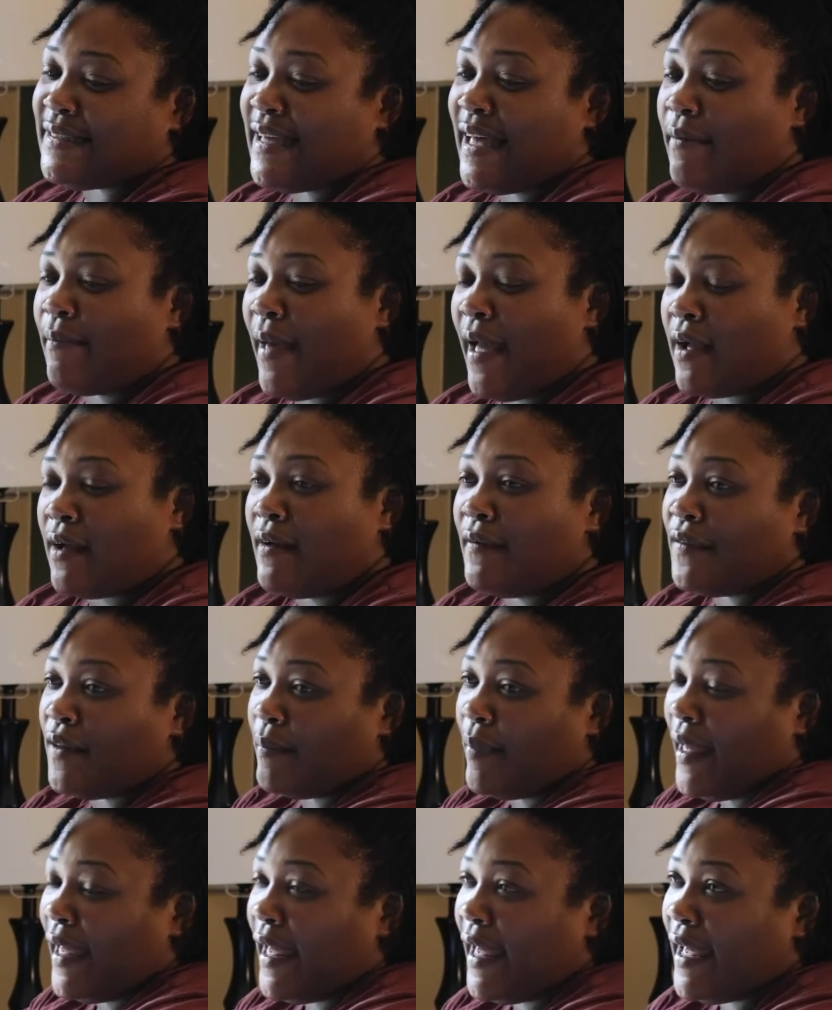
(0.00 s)
sat back on
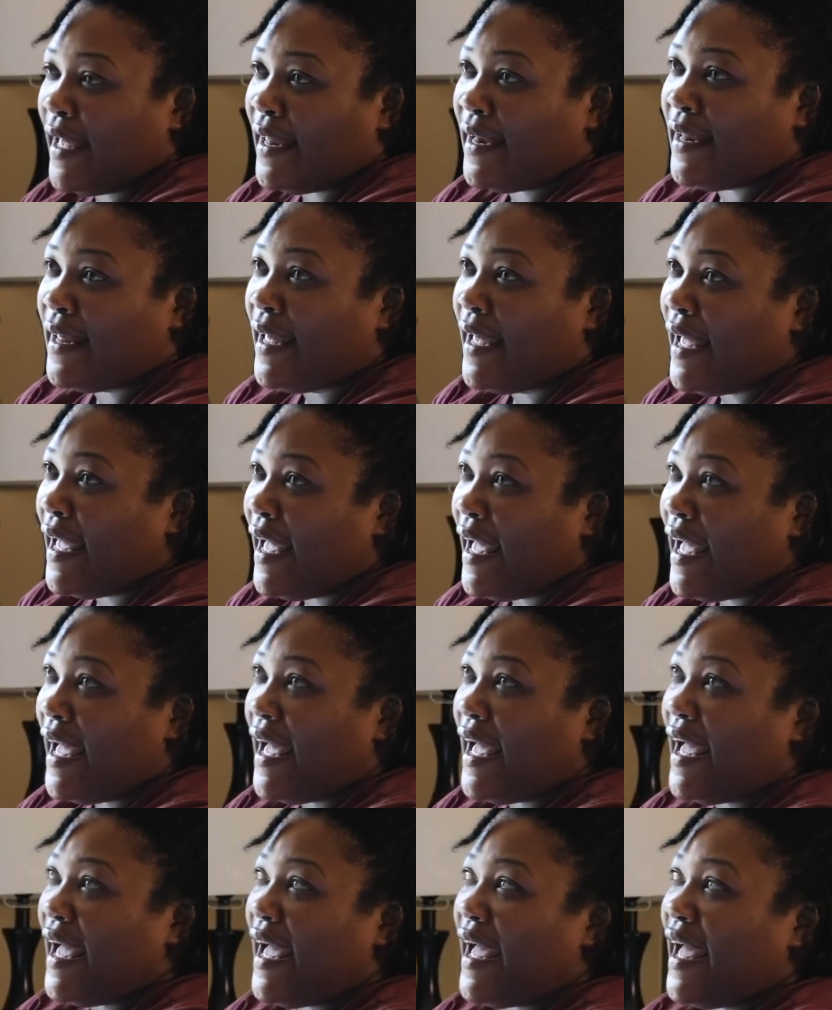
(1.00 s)
the bed
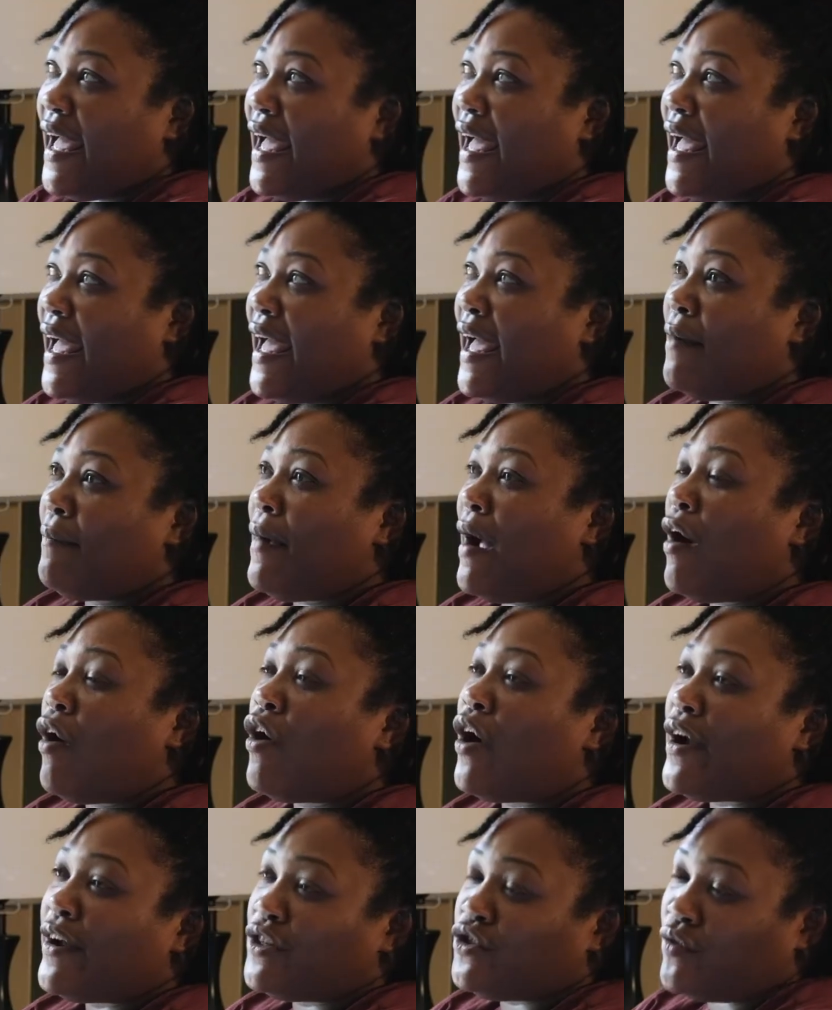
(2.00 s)
and my
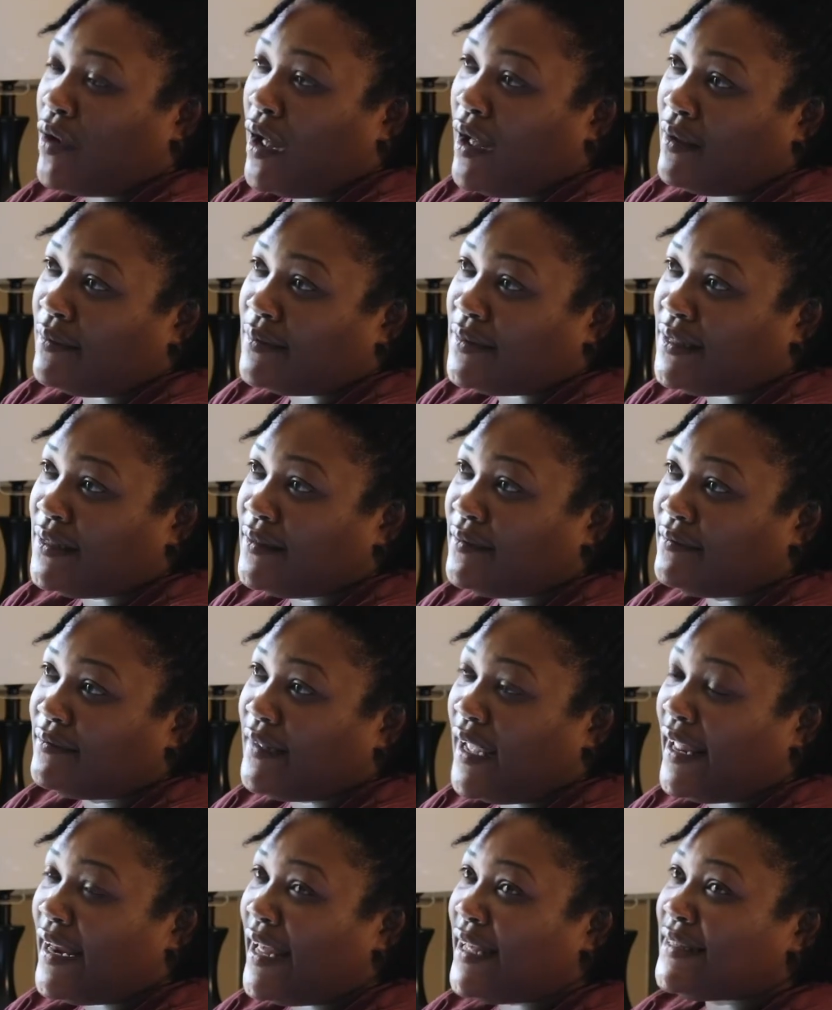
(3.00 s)
heart dropped,
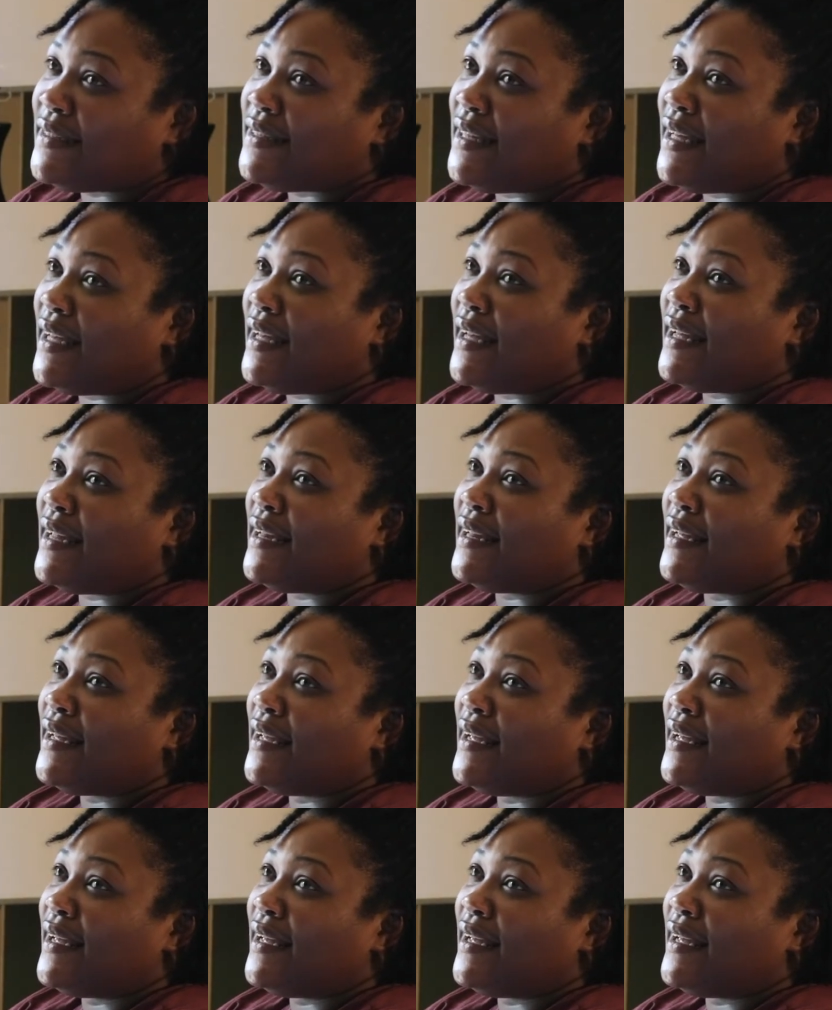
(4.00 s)
and I said,